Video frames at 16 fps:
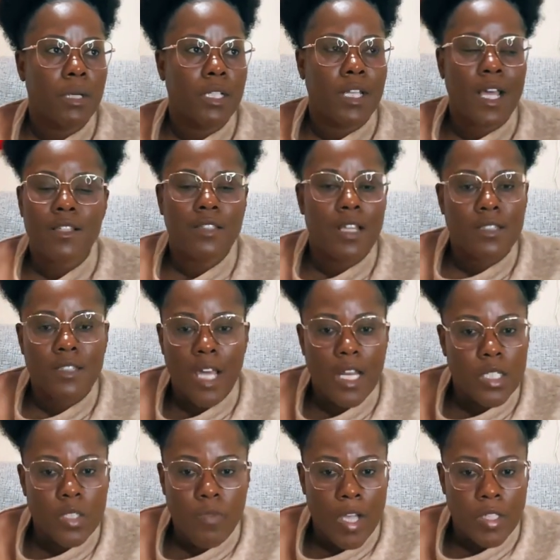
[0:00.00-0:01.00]
but that's not
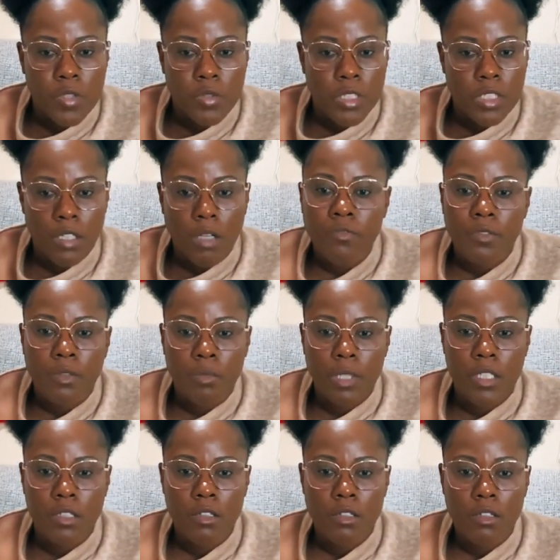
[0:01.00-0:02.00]
satisfactory enough for
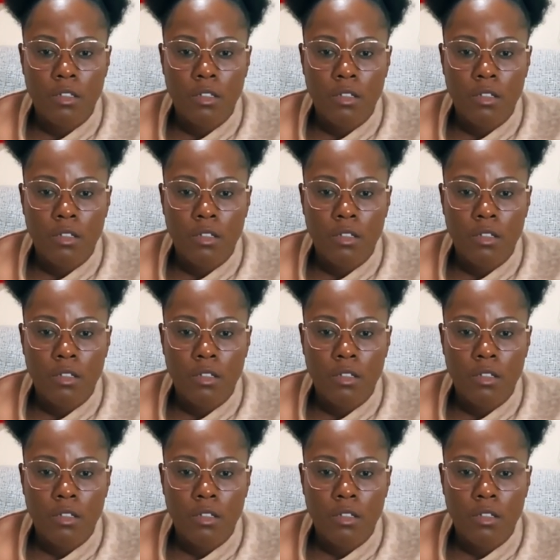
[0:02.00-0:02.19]
me.